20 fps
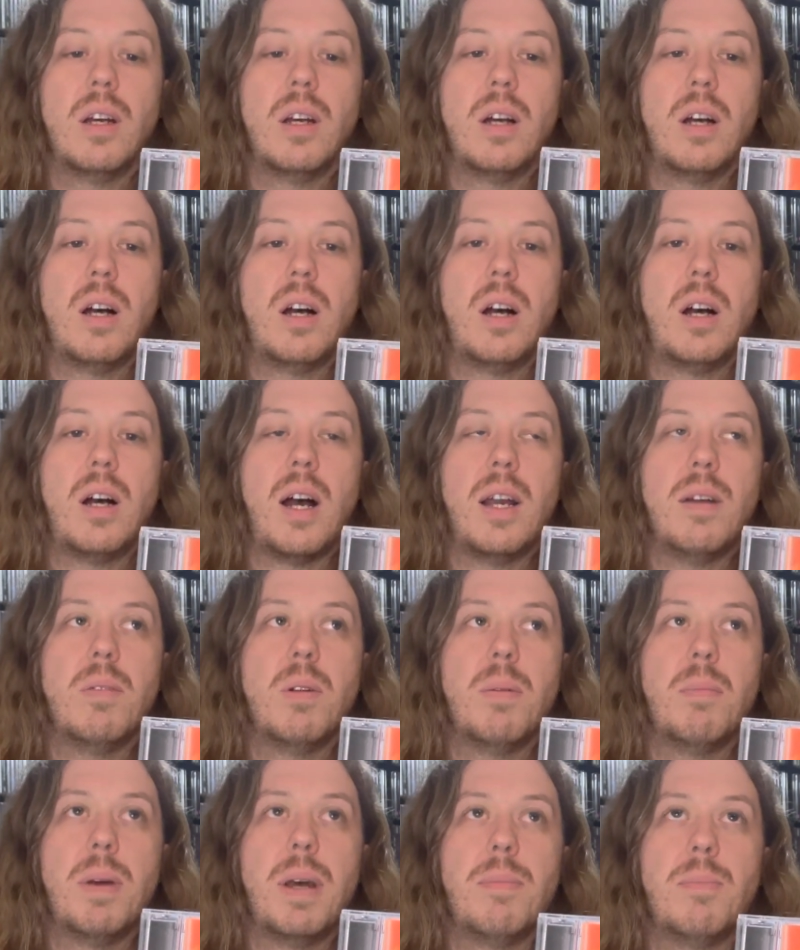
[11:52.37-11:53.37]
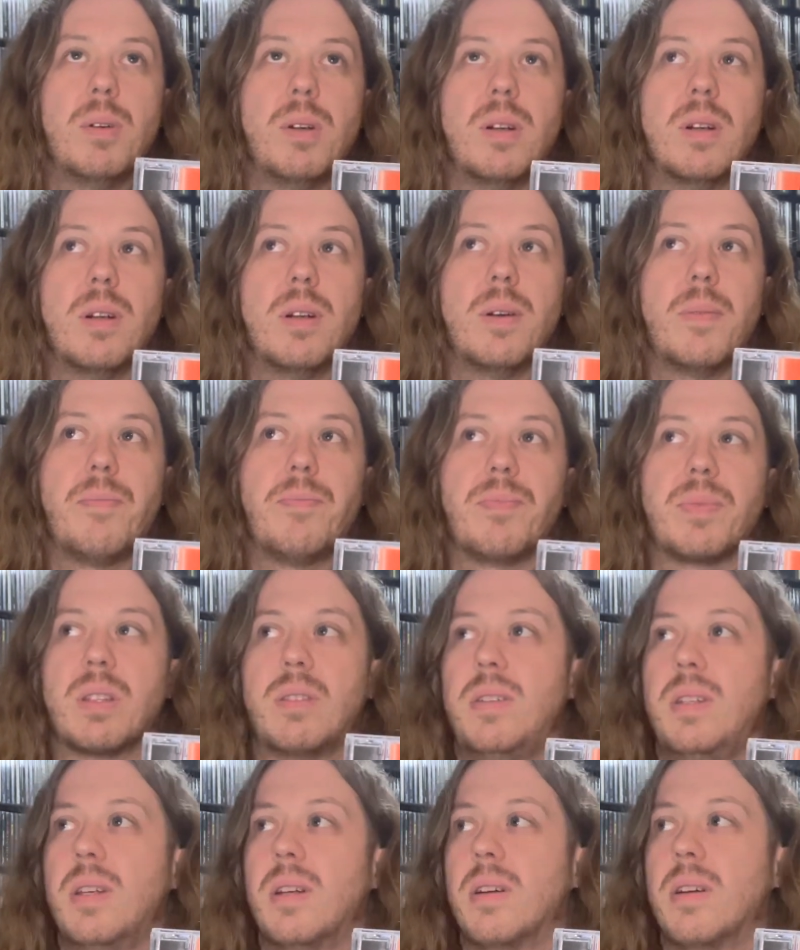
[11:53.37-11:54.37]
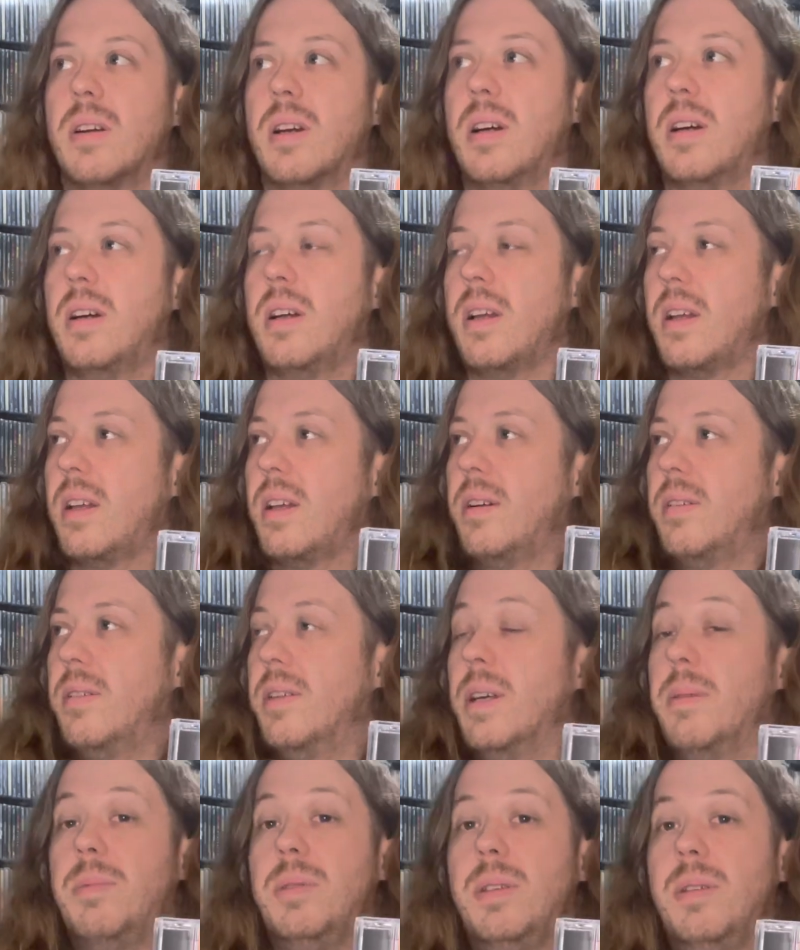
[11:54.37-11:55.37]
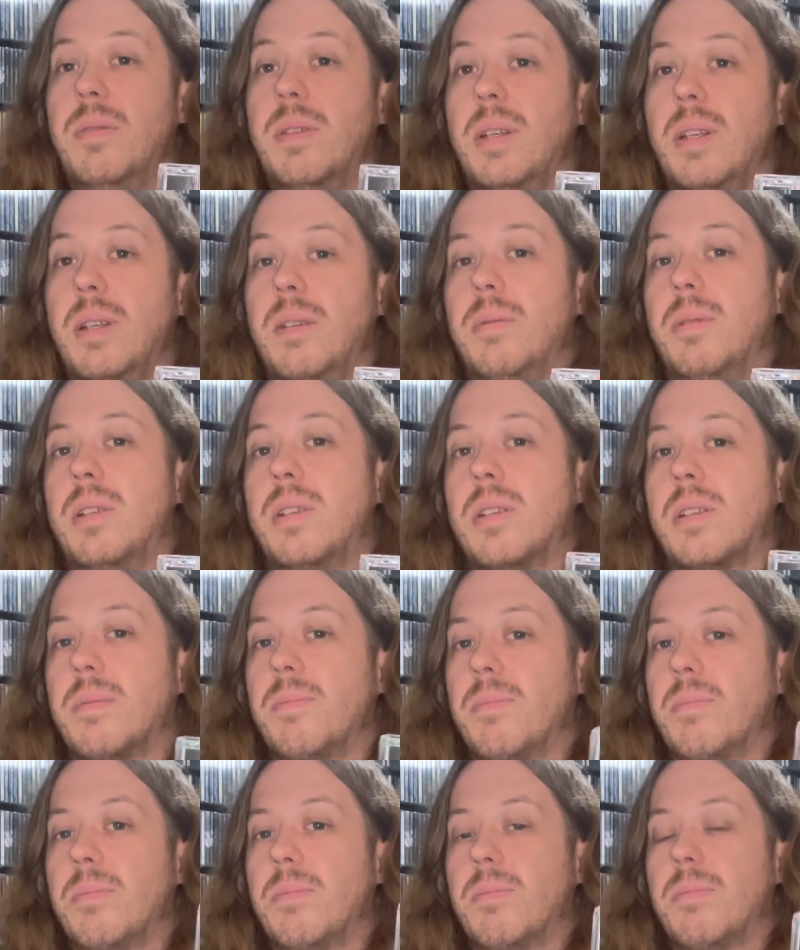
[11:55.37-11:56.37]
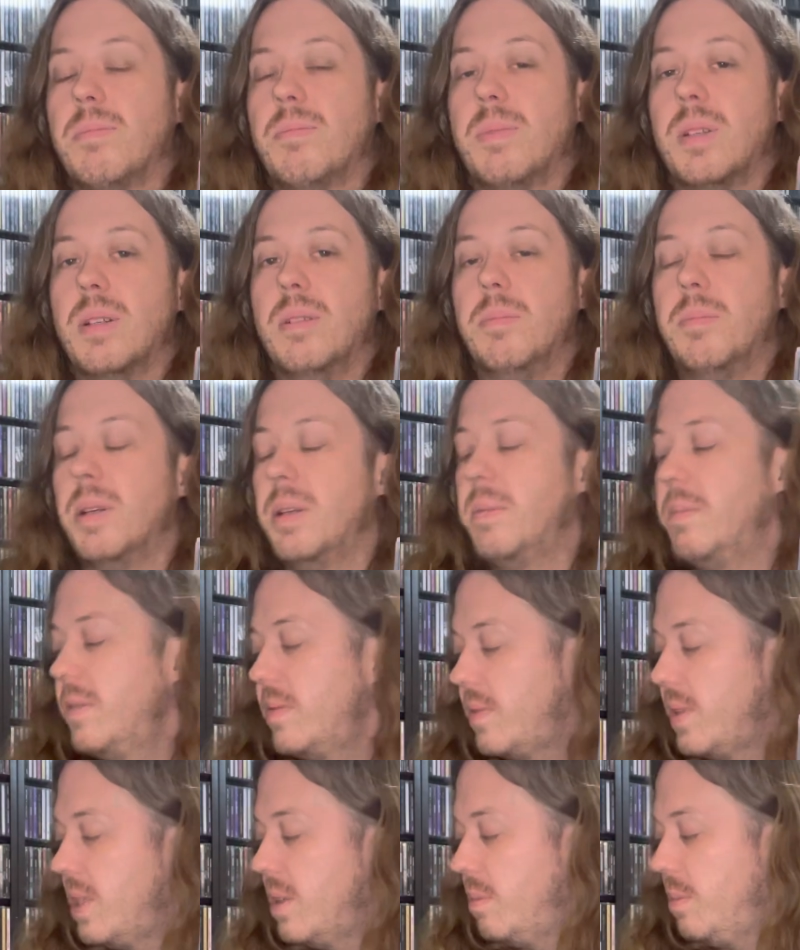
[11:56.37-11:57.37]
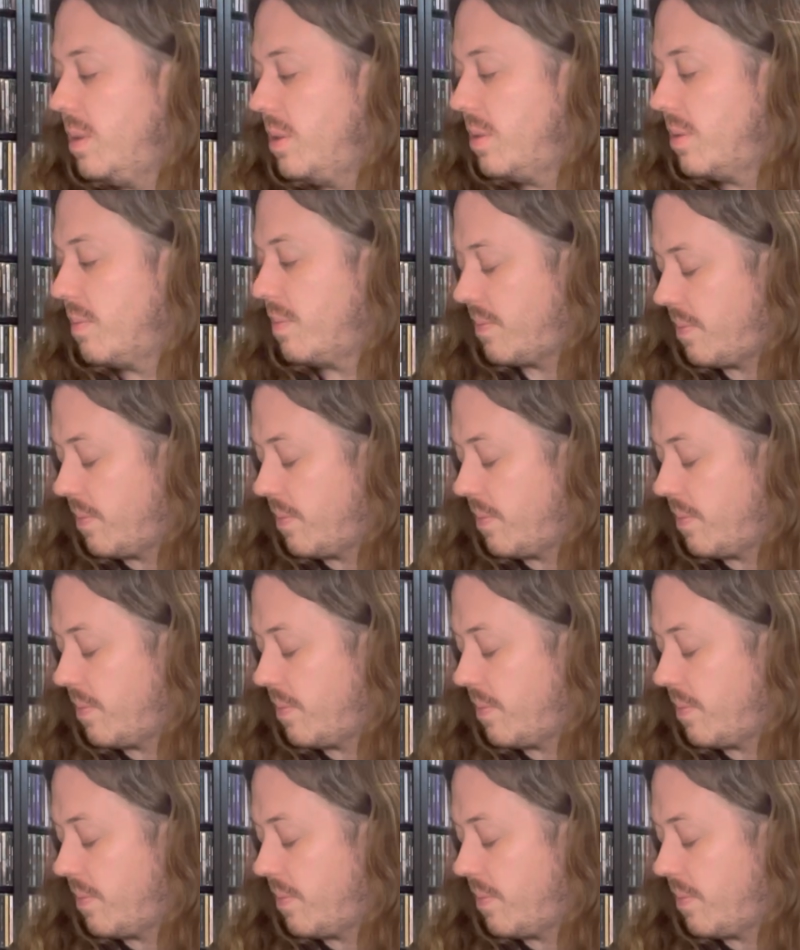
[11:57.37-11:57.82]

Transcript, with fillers: Uh, I remember TRL on MTV, which they only play video music,